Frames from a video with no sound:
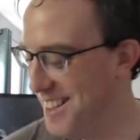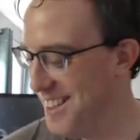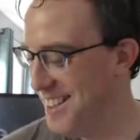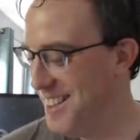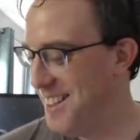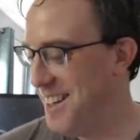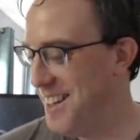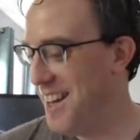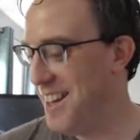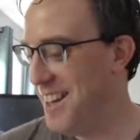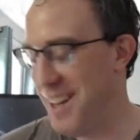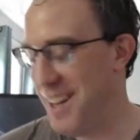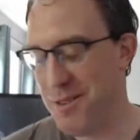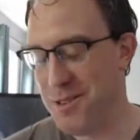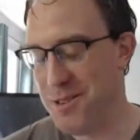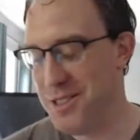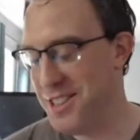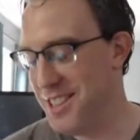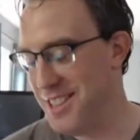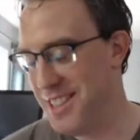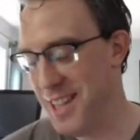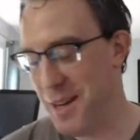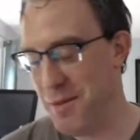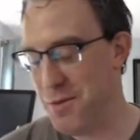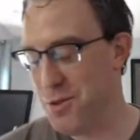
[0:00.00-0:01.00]
And that was the
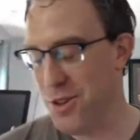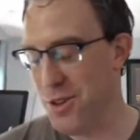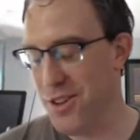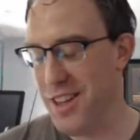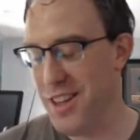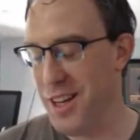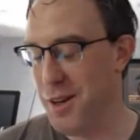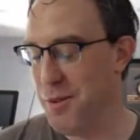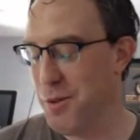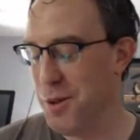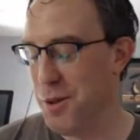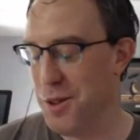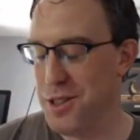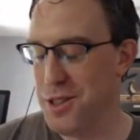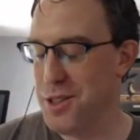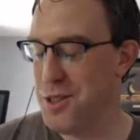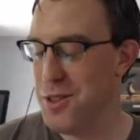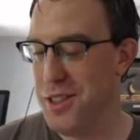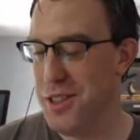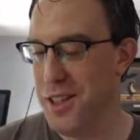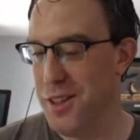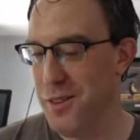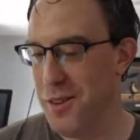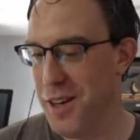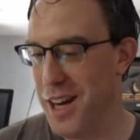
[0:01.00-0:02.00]
same sort of thing. We're just,
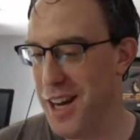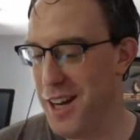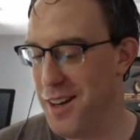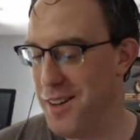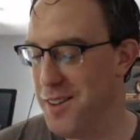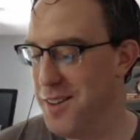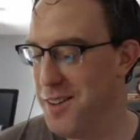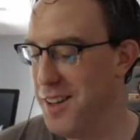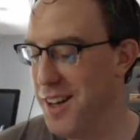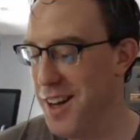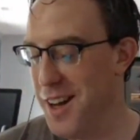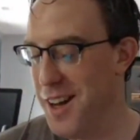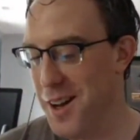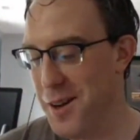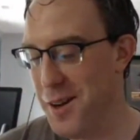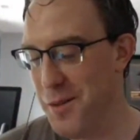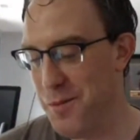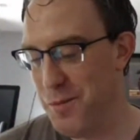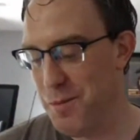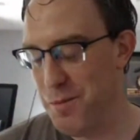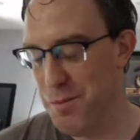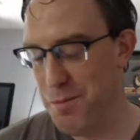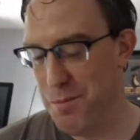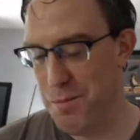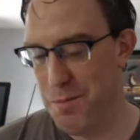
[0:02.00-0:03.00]
we had
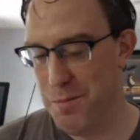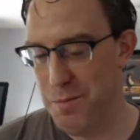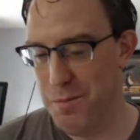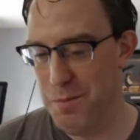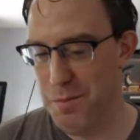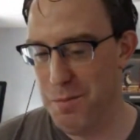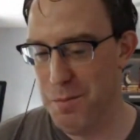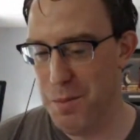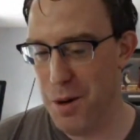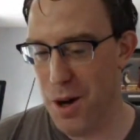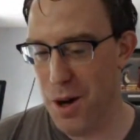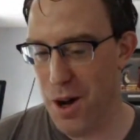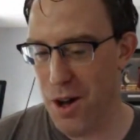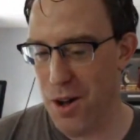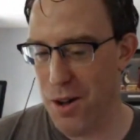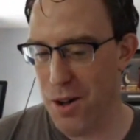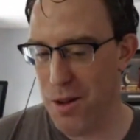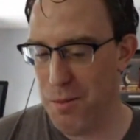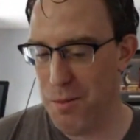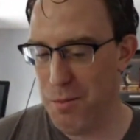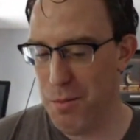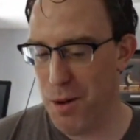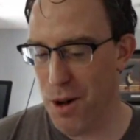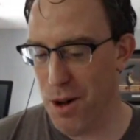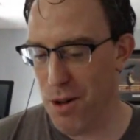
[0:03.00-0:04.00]

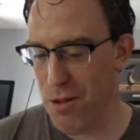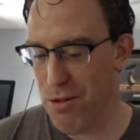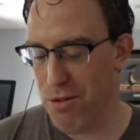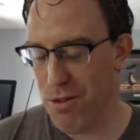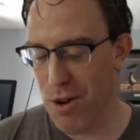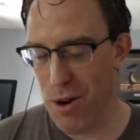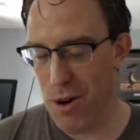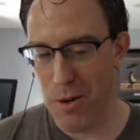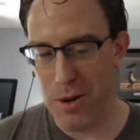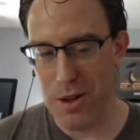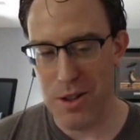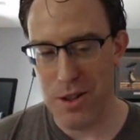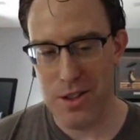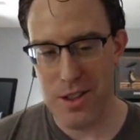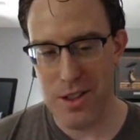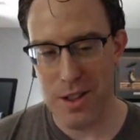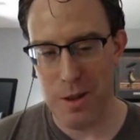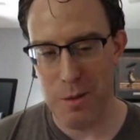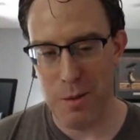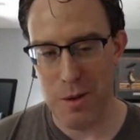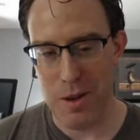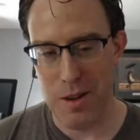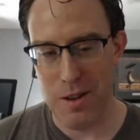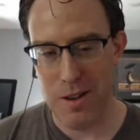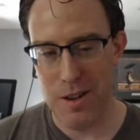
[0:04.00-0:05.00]
ball throwers that
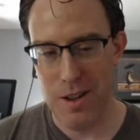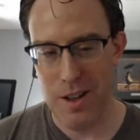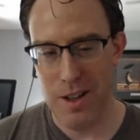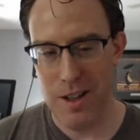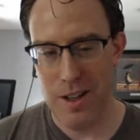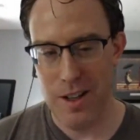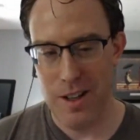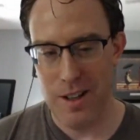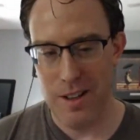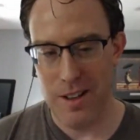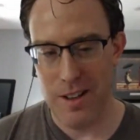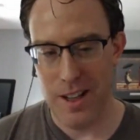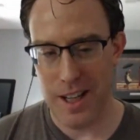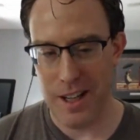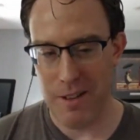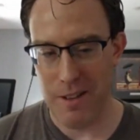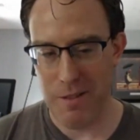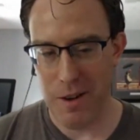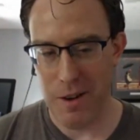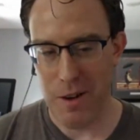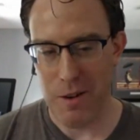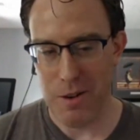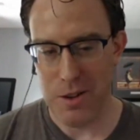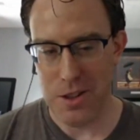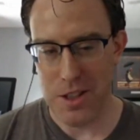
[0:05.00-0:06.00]
were like, have you
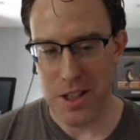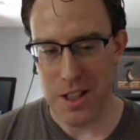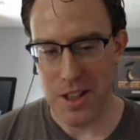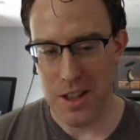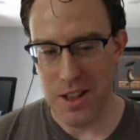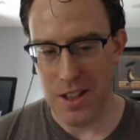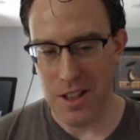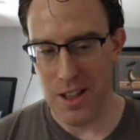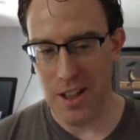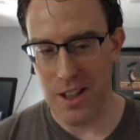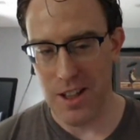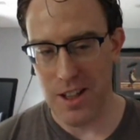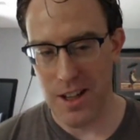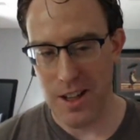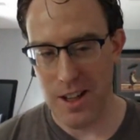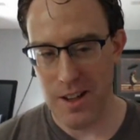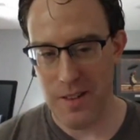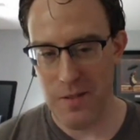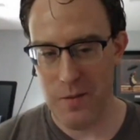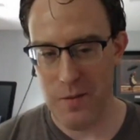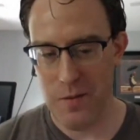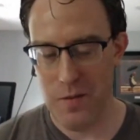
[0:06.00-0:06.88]
ever seen the